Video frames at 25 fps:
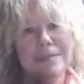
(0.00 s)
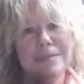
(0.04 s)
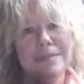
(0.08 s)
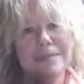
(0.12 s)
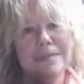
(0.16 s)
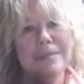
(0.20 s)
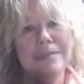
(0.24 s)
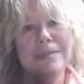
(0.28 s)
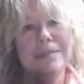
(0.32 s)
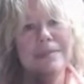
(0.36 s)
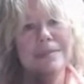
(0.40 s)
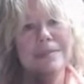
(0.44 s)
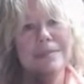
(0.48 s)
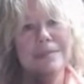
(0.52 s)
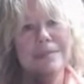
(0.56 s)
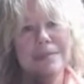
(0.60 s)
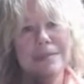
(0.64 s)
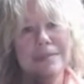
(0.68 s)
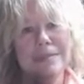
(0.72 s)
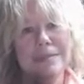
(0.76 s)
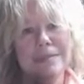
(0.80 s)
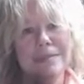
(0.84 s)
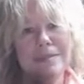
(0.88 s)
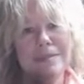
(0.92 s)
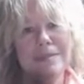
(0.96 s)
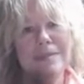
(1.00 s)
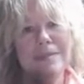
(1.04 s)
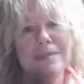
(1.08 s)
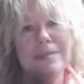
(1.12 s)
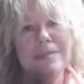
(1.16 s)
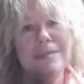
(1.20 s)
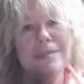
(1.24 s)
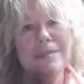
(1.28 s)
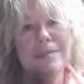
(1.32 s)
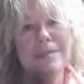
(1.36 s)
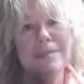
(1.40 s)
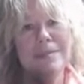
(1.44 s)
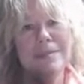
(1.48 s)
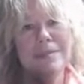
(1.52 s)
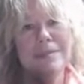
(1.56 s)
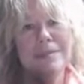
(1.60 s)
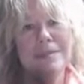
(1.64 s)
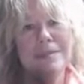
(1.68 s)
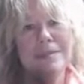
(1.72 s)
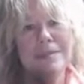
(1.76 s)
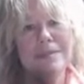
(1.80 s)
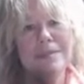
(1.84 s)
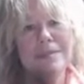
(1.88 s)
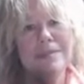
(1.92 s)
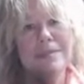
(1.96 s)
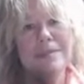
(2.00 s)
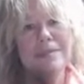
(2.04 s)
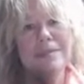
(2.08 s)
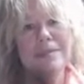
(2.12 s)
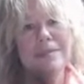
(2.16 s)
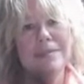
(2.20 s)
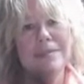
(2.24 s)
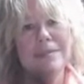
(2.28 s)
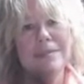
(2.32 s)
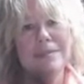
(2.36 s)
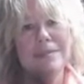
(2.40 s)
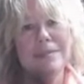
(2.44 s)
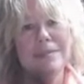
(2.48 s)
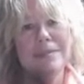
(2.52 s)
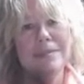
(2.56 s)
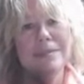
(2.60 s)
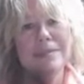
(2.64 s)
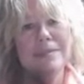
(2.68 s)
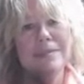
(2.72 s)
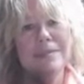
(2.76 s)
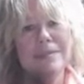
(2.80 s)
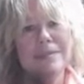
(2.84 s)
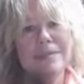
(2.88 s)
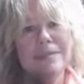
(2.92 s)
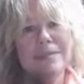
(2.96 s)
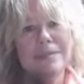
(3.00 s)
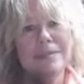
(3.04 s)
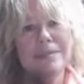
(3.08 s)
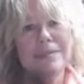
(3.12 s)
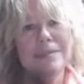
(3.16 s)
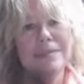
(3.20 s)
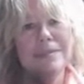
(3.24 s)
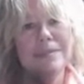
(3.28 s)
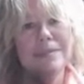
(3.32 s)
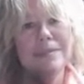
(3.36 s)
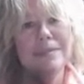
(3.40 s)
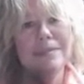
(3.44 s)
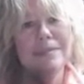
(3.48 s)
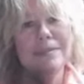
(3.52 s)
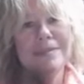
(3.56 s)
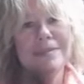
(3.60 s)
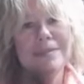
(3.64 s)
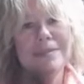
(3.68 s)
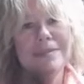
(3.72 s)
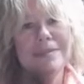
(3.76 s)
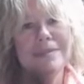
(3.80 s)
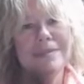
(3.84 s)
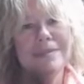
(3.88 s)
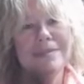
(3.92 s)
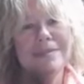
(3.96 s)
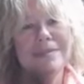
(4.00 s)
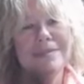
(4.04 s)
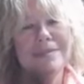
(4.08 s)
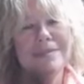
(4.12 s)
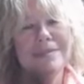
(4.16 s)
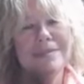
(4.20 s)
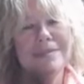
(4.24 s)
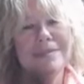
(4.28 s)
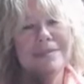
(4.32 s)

(silent)